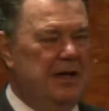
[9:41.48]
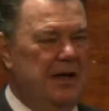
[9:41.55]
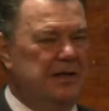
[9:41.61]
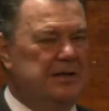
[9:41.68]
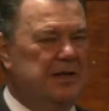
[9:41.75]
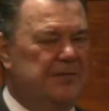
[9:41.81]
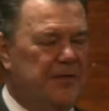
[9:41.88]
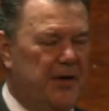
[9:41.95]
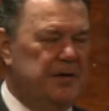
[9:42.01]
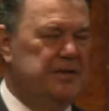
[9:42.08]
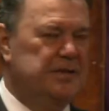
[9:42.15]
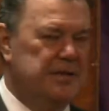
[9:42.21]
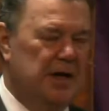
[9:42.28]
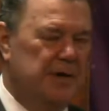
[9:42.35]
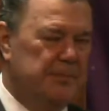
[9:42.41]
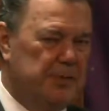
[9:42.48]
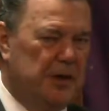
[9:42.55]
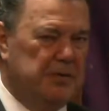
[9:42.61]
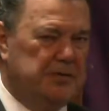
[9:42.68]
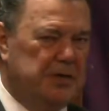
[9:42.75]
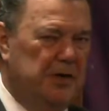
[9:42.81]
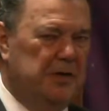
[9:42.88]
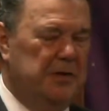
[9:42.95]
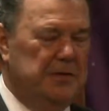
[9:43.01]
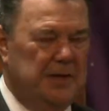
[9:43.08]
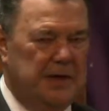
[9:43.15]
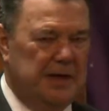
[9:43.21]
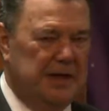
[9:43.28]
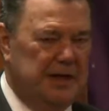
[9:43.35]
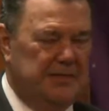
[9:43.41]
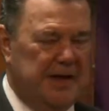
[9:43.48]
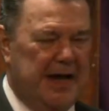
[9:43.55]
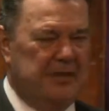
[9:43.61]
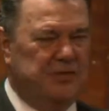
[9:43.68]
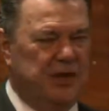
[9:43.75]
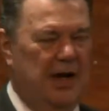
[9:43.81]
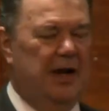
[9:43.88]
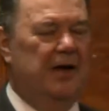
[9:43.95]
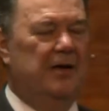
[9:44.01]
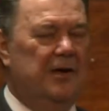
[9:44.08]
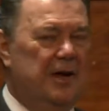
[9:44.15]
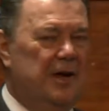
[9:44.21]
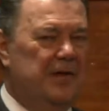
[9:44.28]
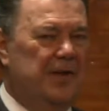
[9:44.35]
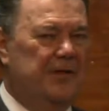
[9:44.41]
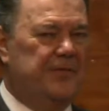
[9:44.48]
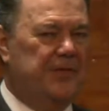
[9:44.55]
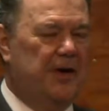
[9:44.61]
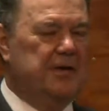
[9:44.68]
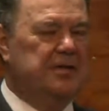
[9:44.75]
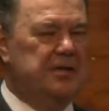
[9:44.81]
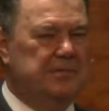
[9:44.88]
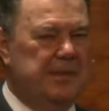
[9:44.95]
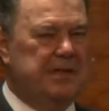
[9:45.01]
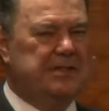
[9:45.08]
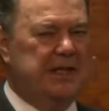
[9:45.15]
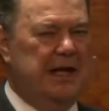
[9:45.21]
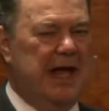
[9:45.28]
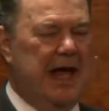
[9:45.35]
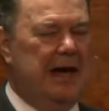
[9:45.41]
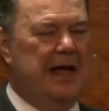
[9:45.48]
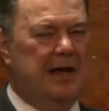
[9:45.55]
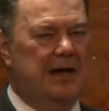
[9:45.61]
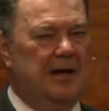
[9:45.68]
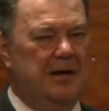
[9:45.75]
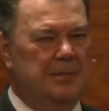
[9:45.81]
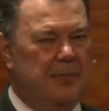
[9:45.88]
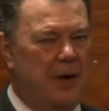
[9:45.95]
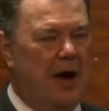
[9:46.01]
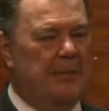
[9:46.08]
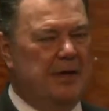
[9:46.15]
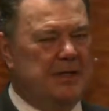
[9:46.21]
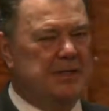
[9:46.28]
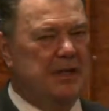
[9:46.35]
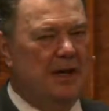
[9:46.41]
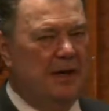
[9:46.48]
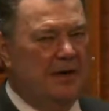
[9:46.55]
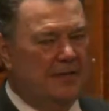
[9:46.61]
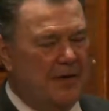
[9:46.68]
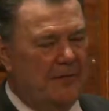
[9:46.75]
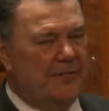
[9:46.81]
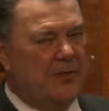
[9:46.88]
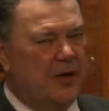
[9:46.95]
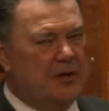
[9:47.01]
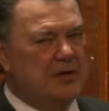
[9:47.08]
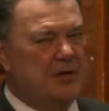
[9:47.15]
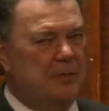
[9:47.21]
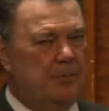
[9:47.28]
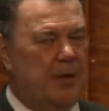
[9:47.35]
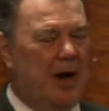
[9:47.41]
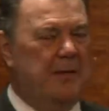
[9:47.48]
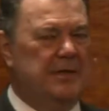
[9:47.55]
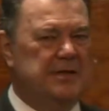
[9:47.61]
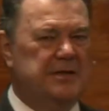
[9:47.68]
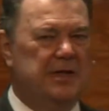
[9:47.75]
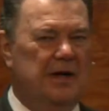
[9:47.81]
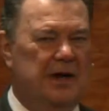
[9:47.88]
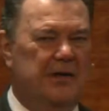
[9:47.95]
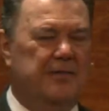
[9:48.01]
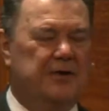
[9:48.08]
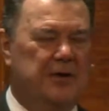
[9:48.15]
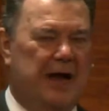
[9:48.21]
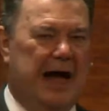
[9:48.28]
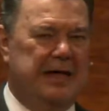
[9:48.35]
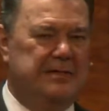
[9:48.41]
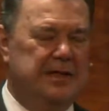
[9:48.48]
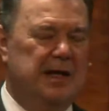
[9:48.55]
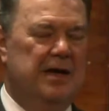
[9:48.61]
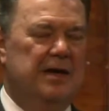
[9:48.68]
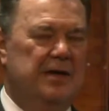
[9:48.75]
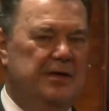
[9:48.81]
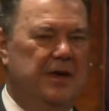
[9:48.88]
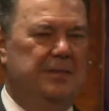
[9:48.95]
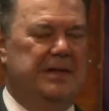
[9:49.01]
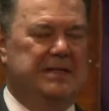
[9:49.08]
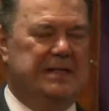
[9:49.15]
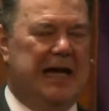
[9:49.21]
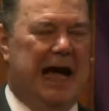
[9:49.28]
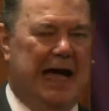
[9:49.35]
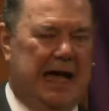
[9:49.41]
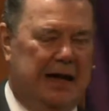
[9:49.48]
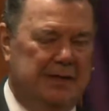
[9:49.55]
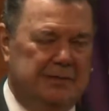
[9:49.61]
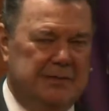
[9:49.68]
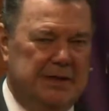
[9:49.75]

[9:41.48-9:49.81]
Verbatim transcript: is the first proto-evangel, the first messianic promise, the first promise of Christ, the Messiah.